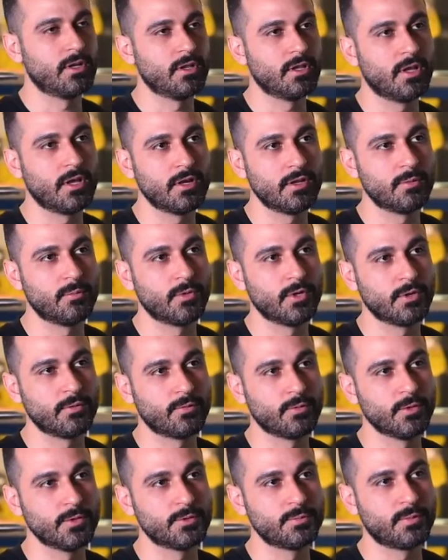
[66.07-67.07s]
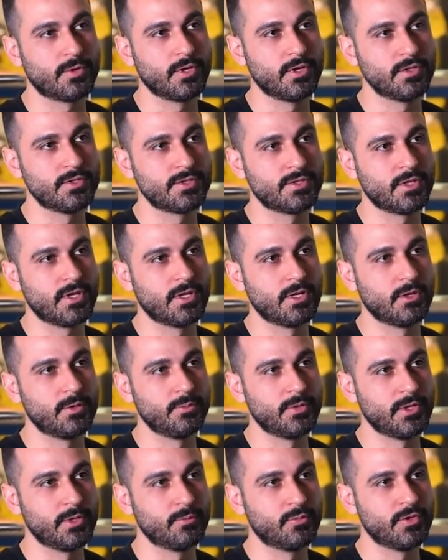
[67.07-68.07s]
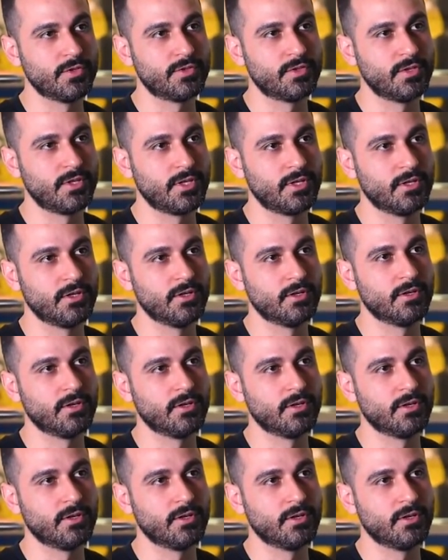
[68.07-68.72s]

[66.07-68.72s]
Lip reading: A lot of the Markforged parts that are being printed here